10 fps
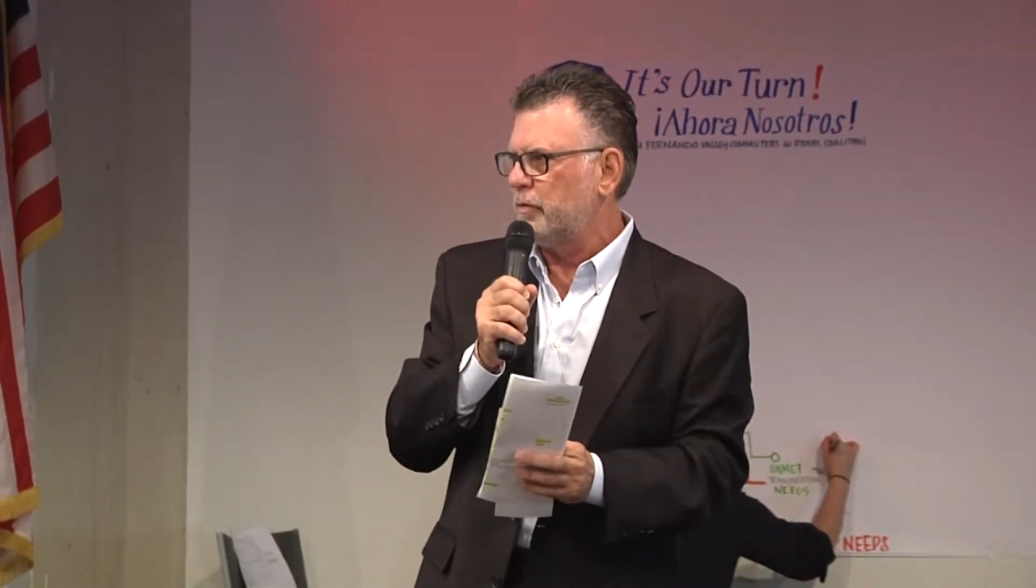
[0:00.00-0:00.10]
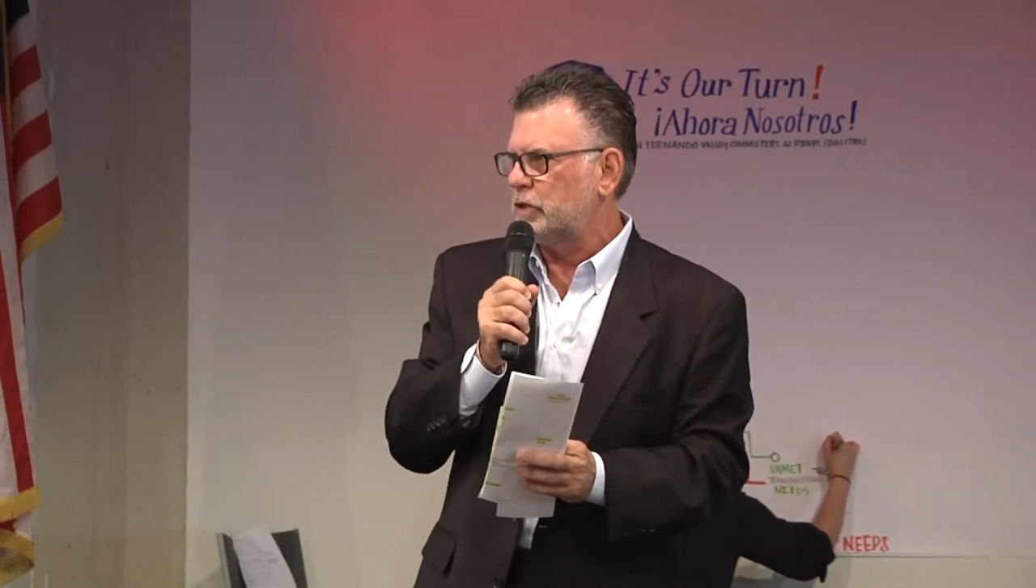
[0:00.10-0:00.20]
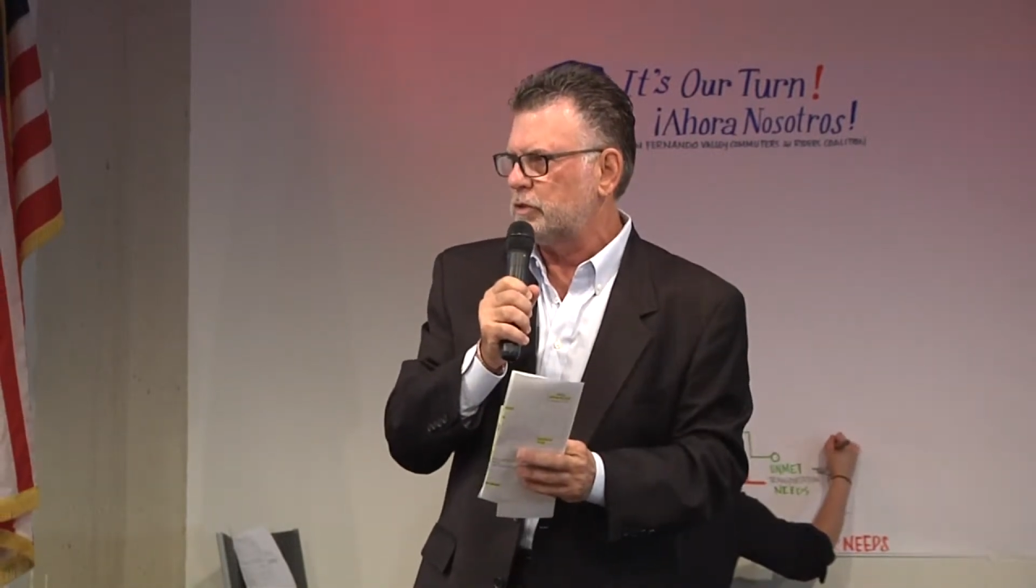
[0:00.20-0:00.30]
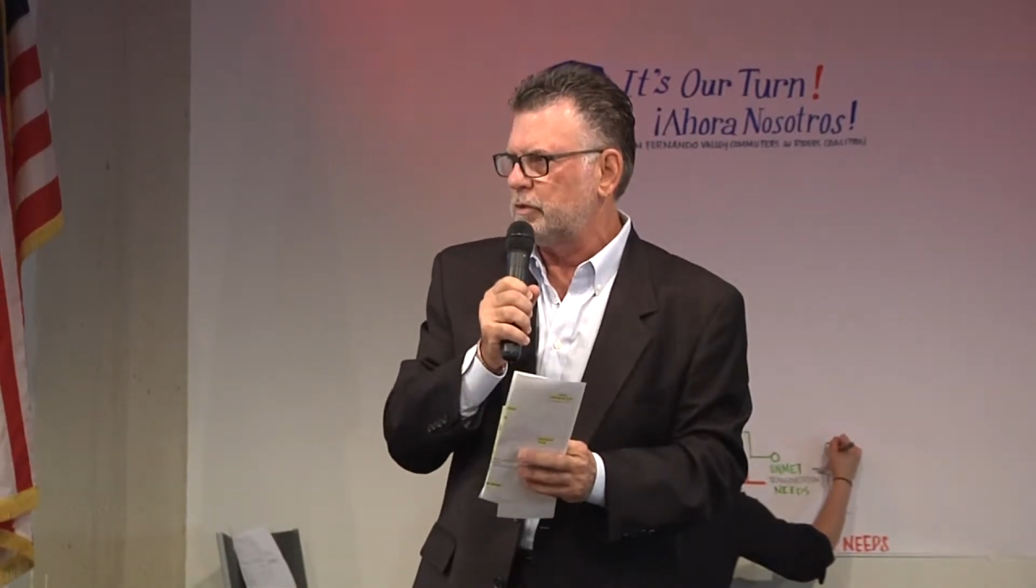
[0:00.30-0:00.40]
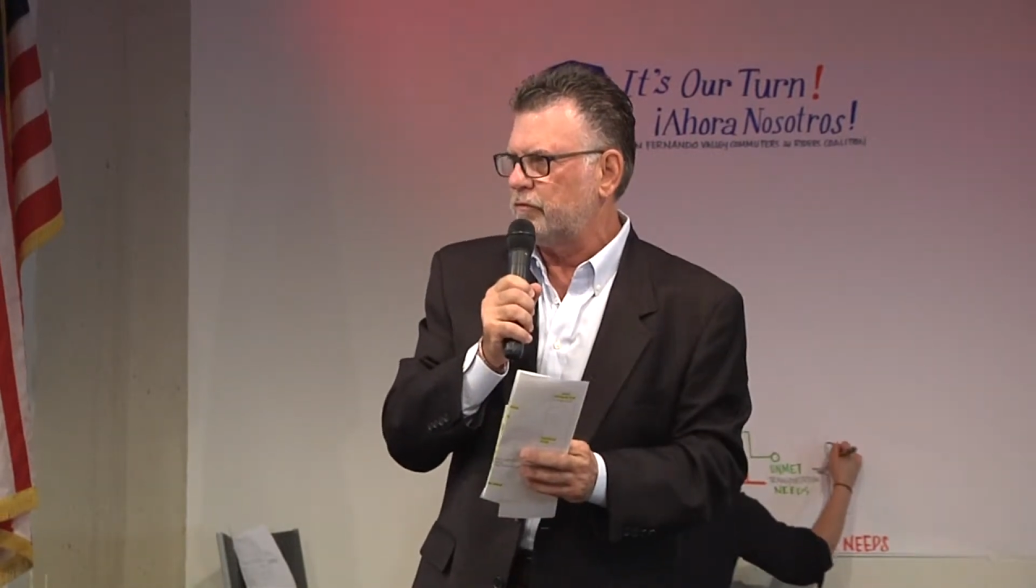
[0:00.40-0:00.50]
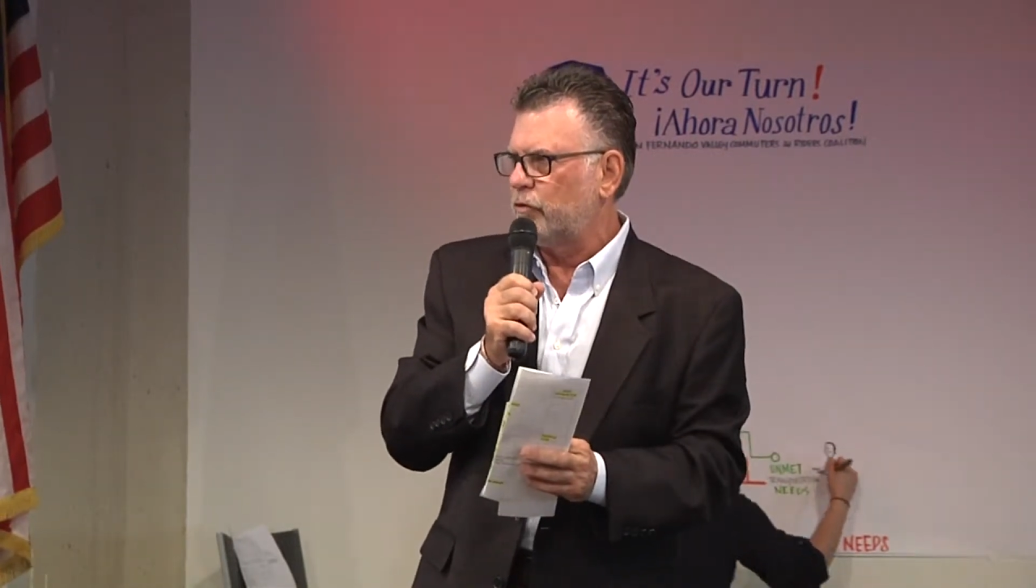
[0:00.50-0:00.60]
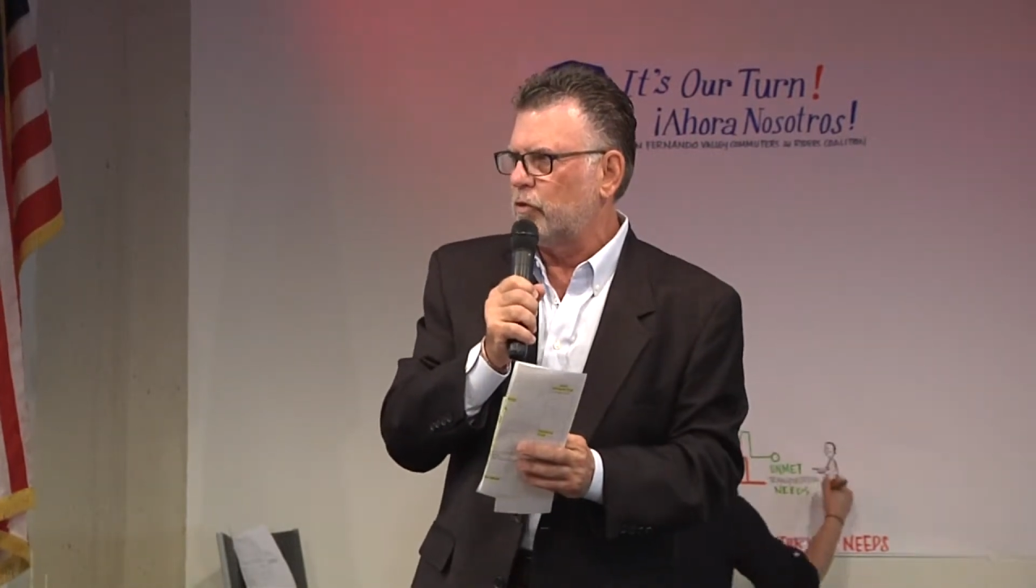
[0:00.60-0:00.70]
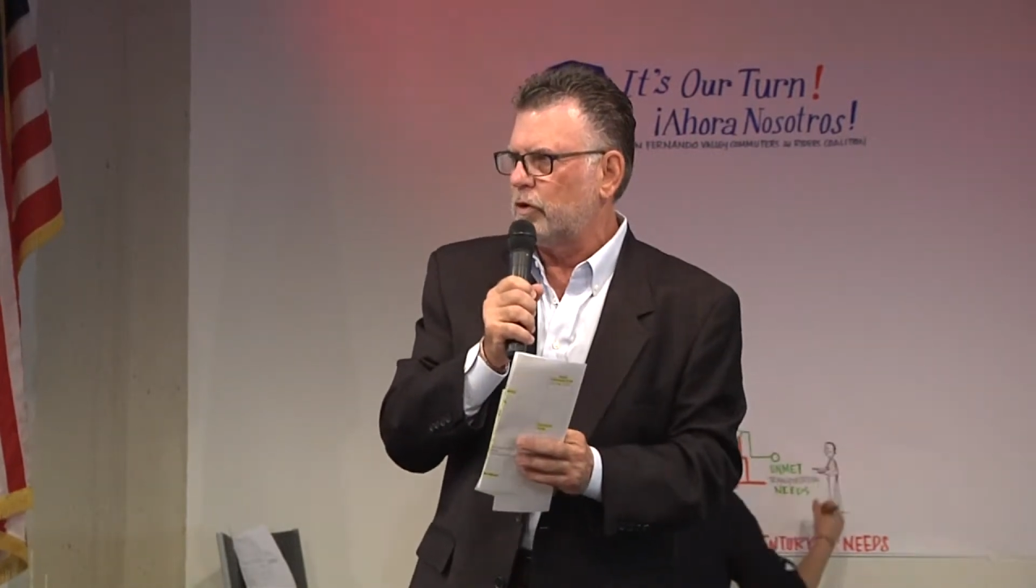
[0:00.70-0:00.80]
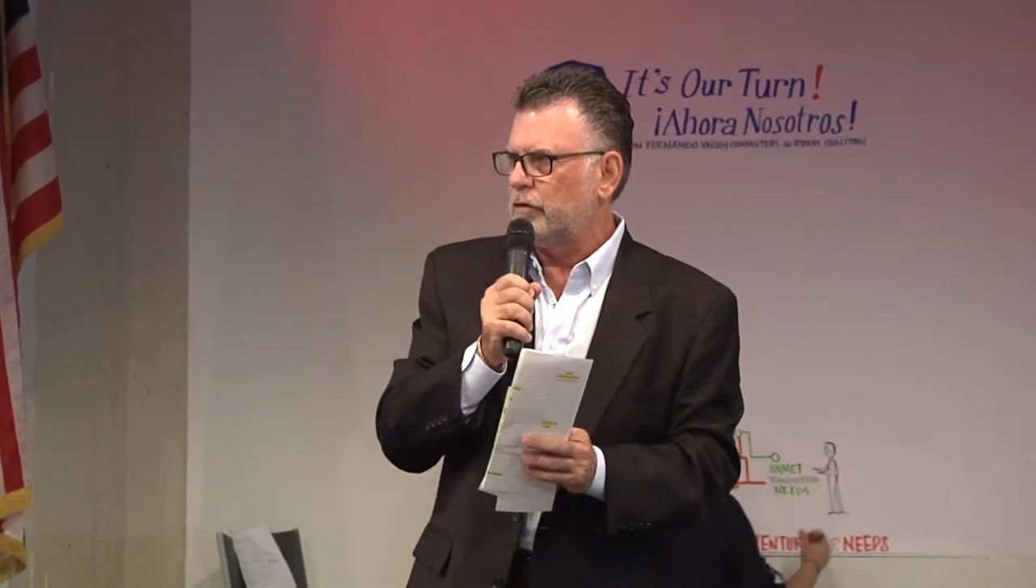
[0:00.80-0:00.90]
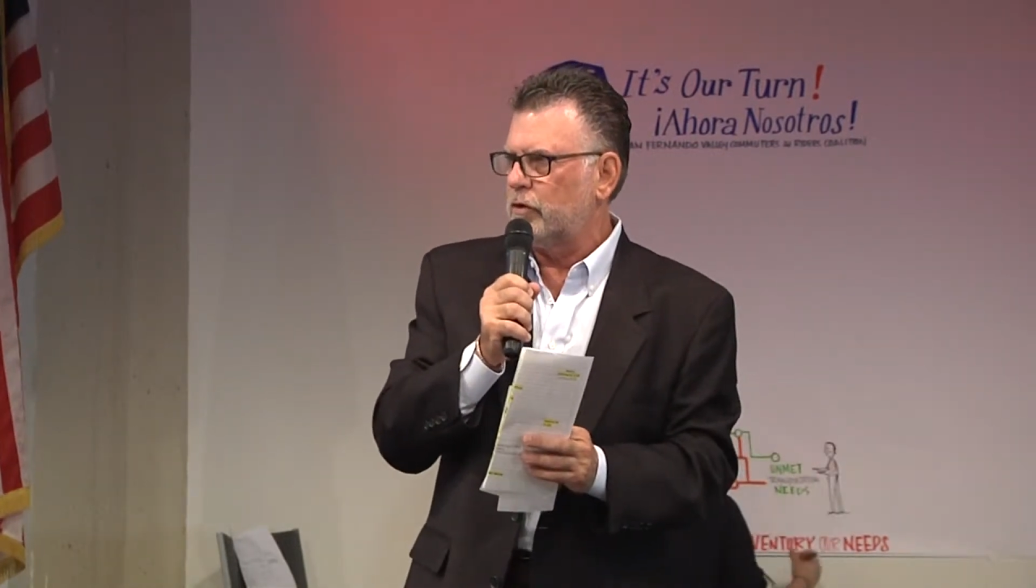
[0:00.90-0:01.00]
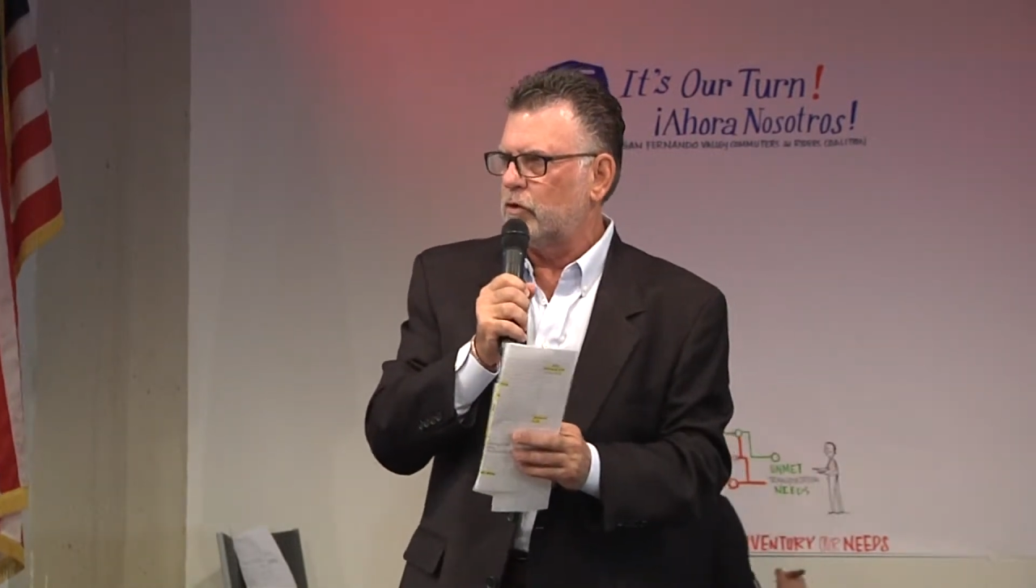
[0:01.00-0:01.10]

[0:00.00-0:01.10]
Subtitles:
we mentioned before,